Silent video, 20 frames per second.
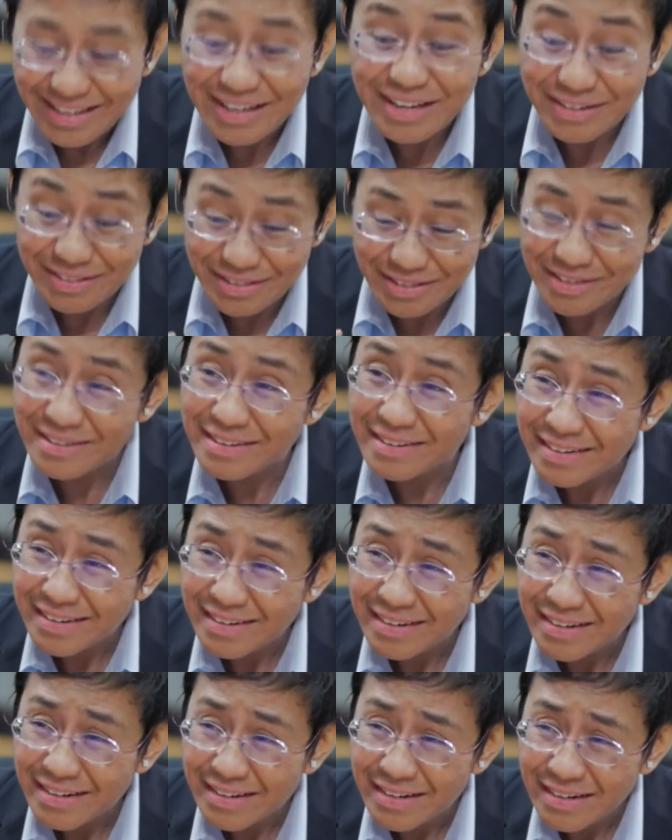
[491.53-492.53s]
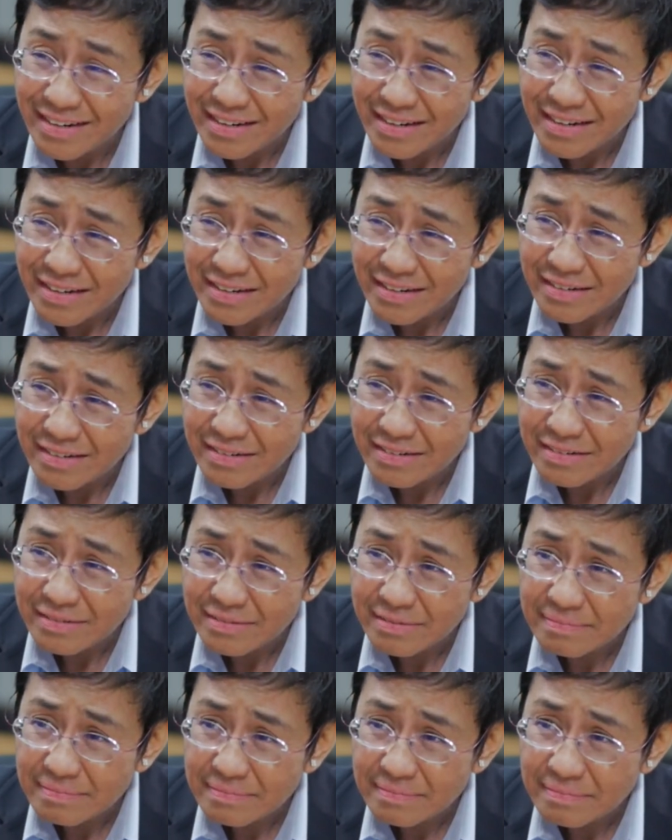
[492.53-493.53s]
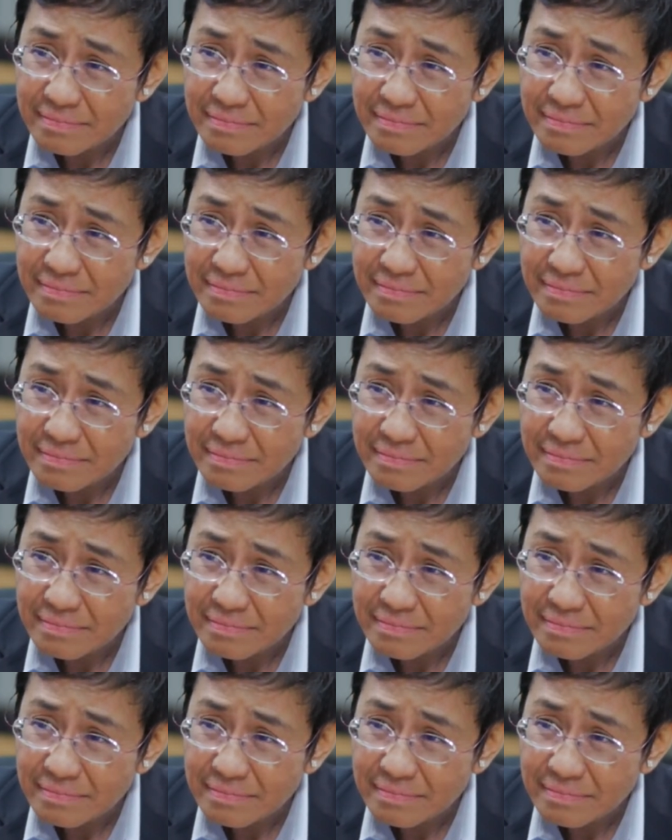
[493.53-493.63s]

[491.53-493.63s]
It's not, it's not only this region though,